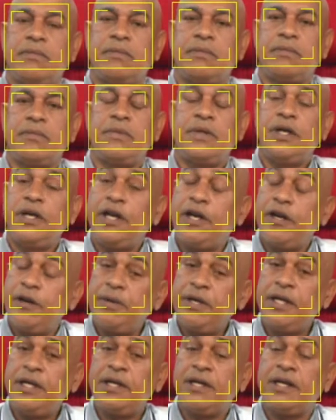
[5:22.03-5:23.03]
You hear
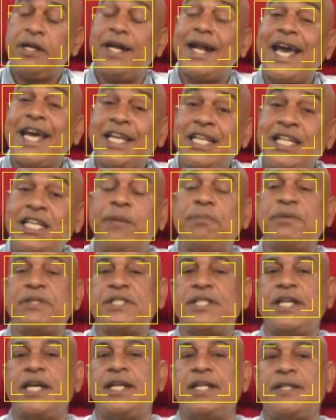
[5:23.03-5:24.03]
me?
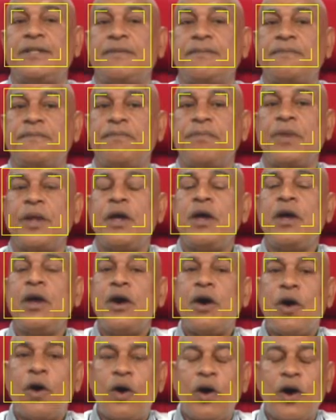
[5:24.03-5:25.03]
90%.
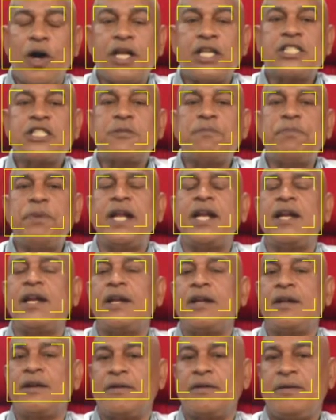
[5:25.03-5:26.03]
Oil
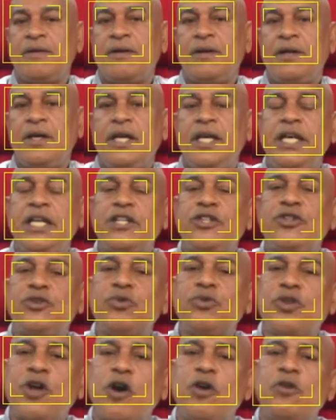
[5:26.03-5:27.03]
spill in
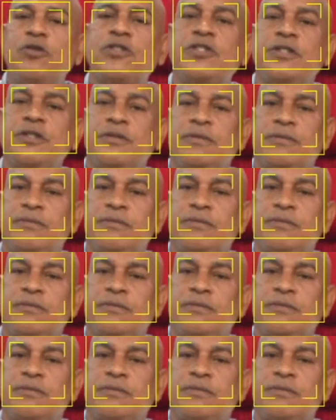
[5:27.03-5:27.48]
2000.